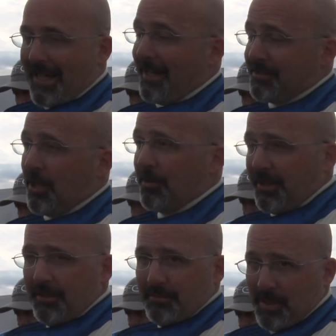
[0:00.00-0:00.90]
Yeah,
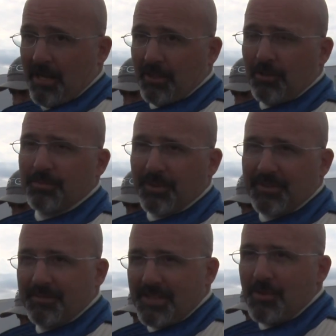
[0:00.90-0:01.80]
Tony Hollow
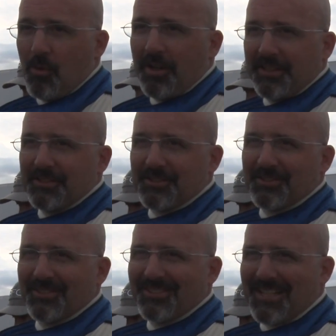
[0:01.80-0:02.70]
T1 is okay.